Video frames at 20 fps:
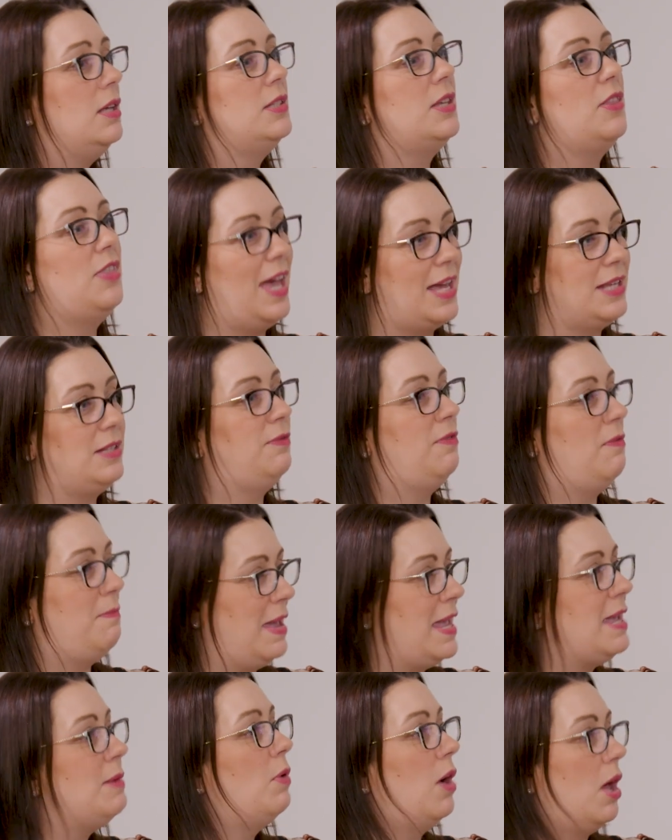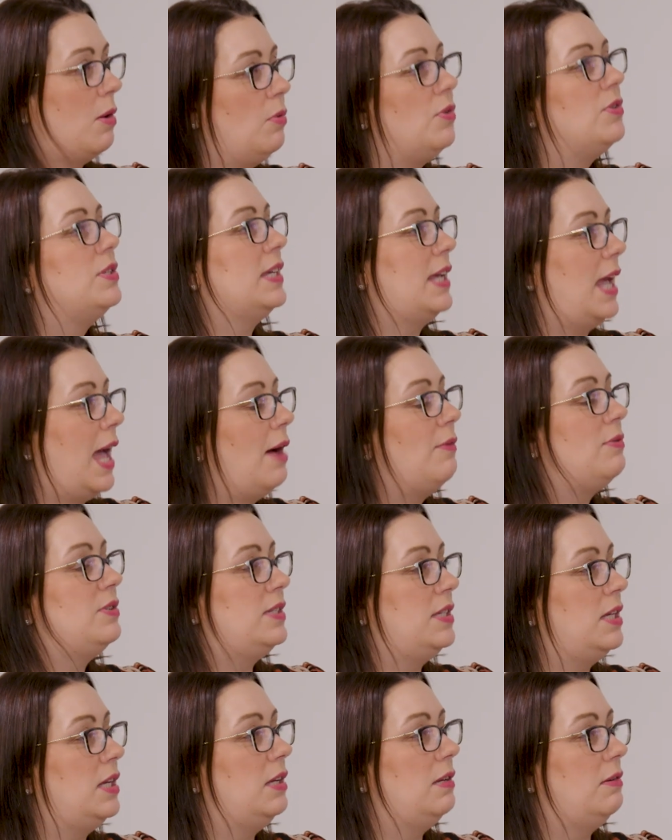So that's for me what I want to get out
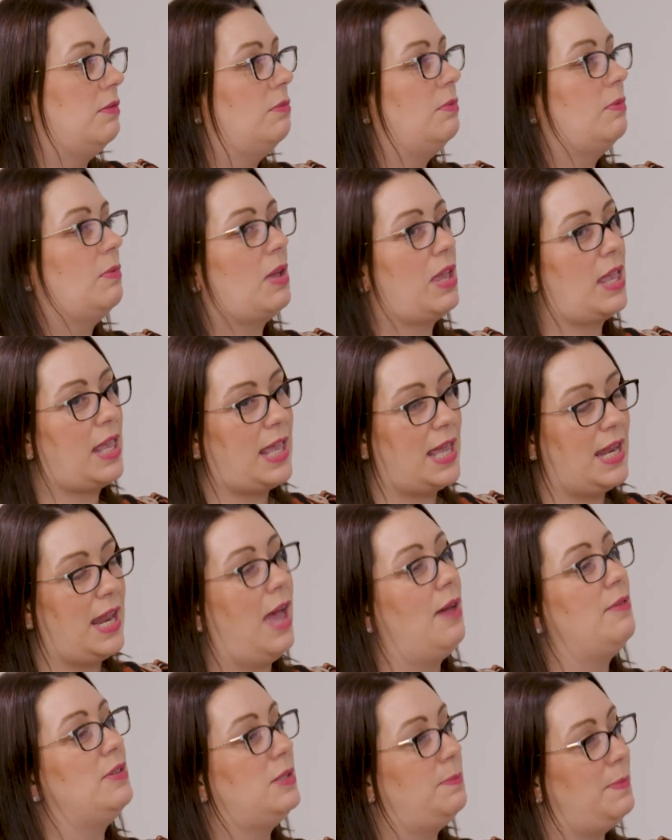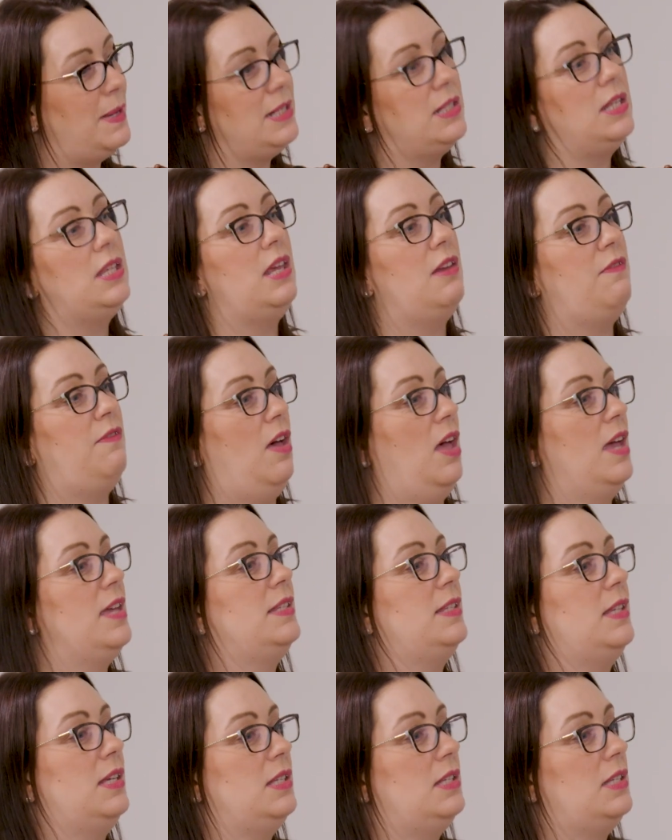to. Get out, speak to the
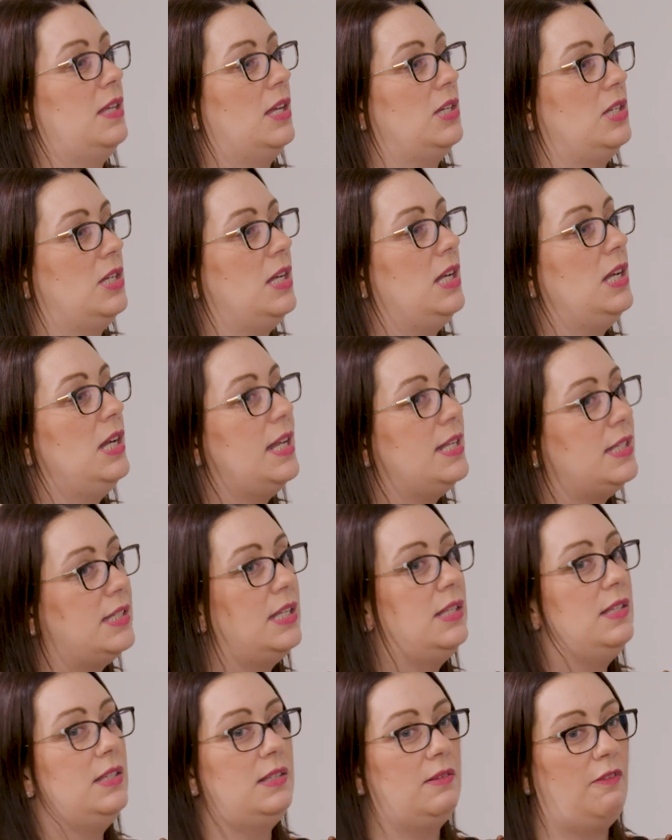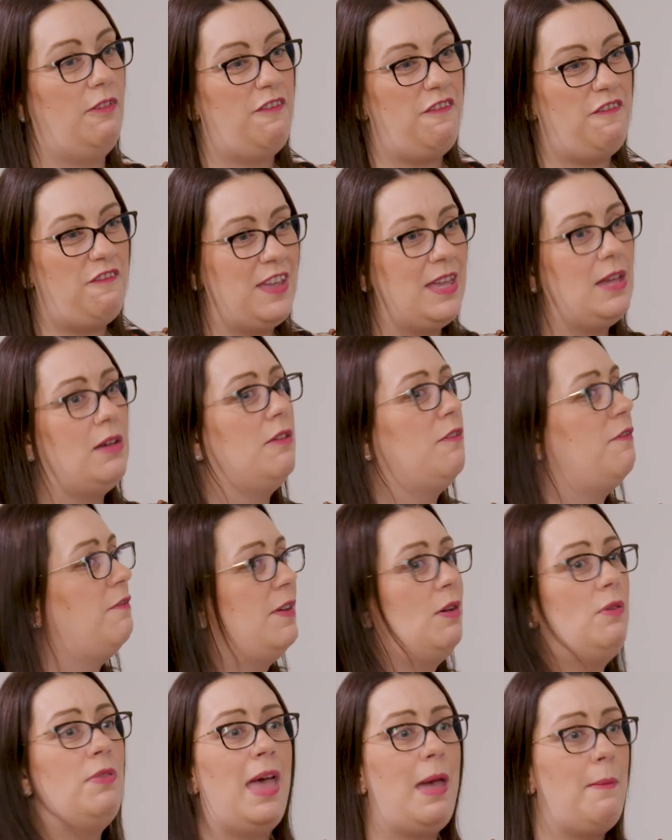advisors, actually listen,
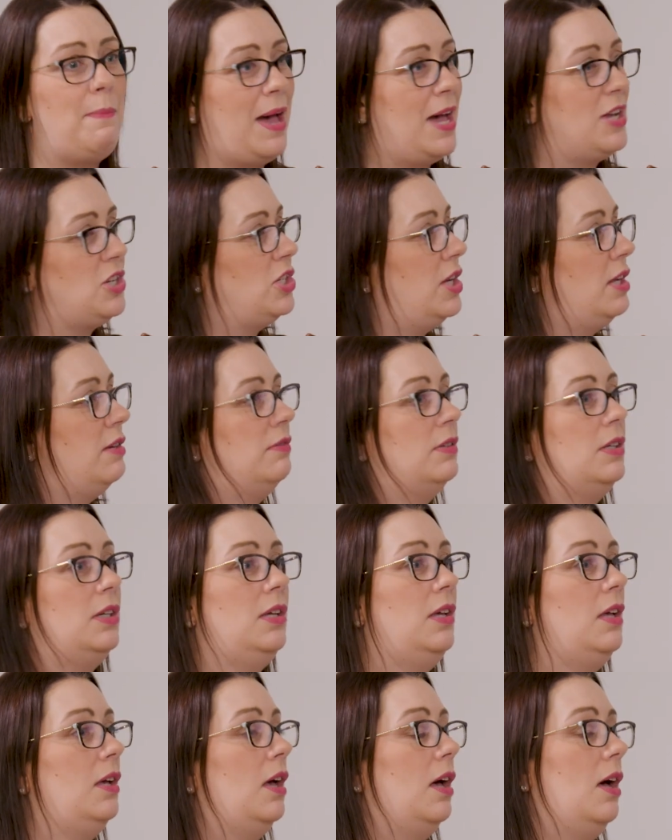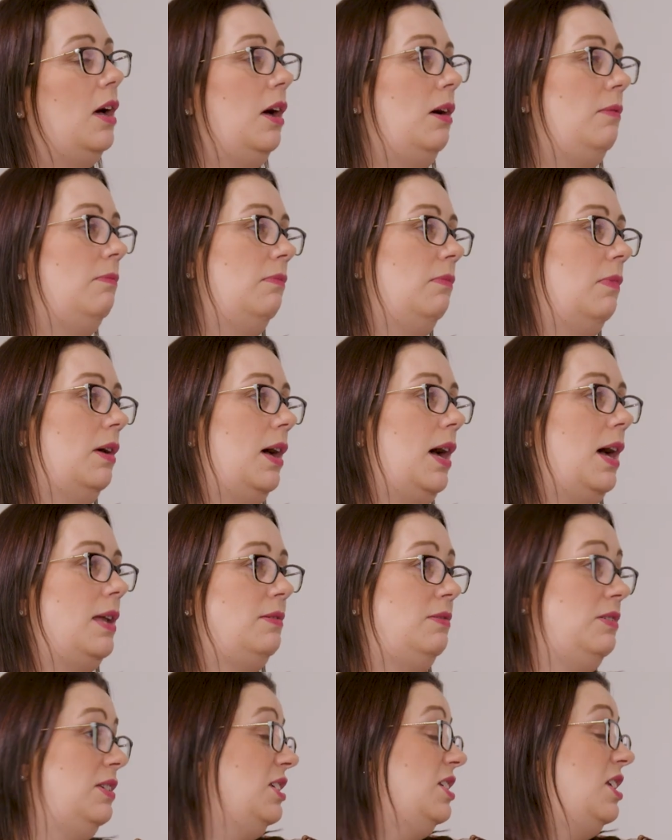feel their passion, and
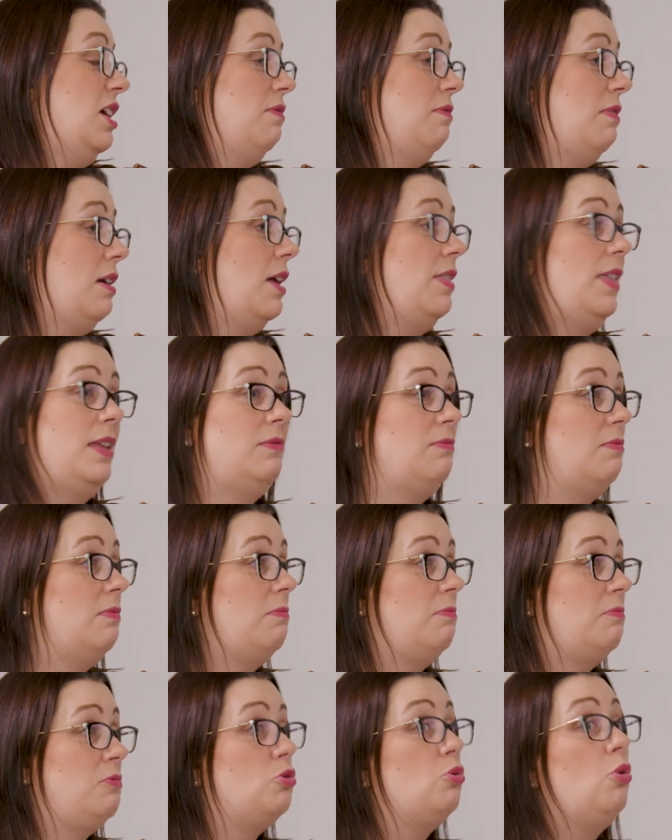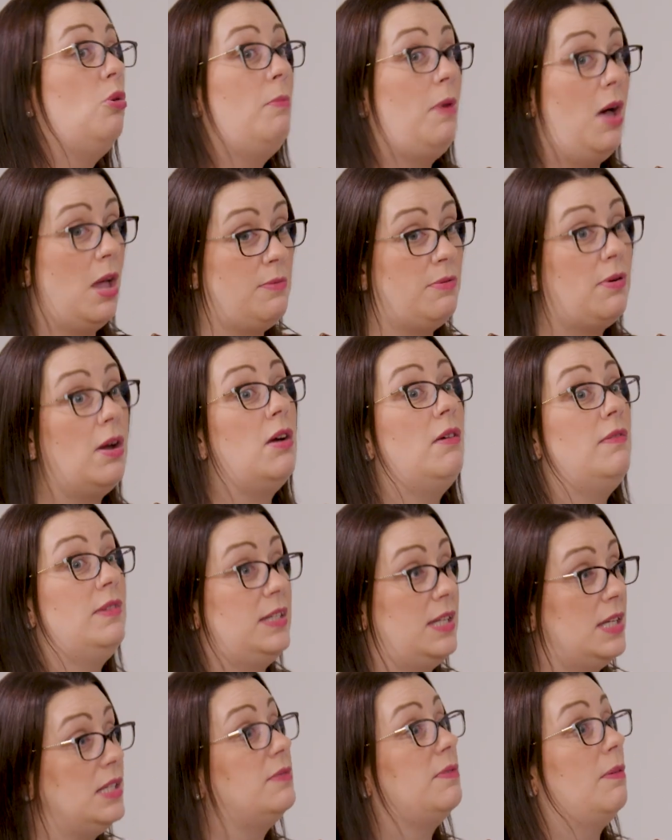then draw my
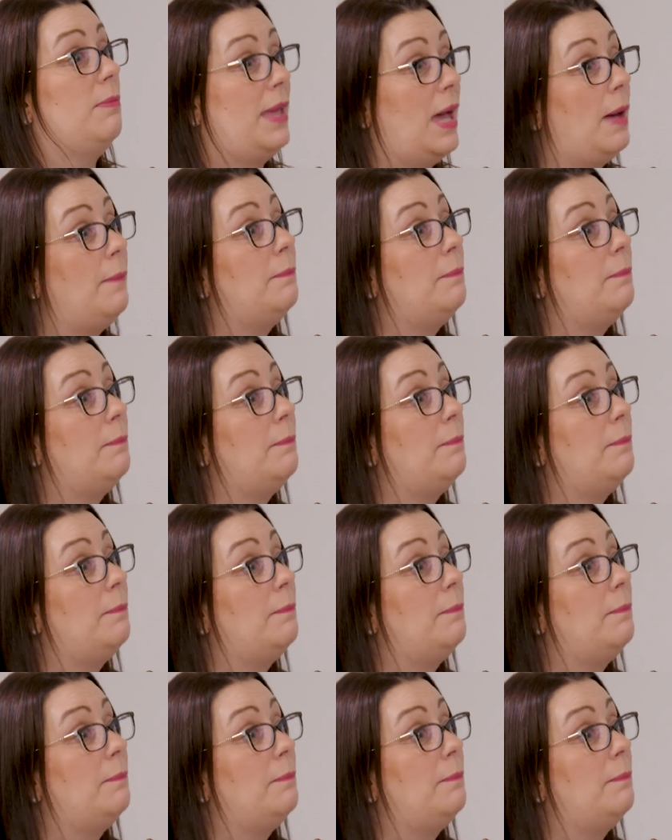priorities from that.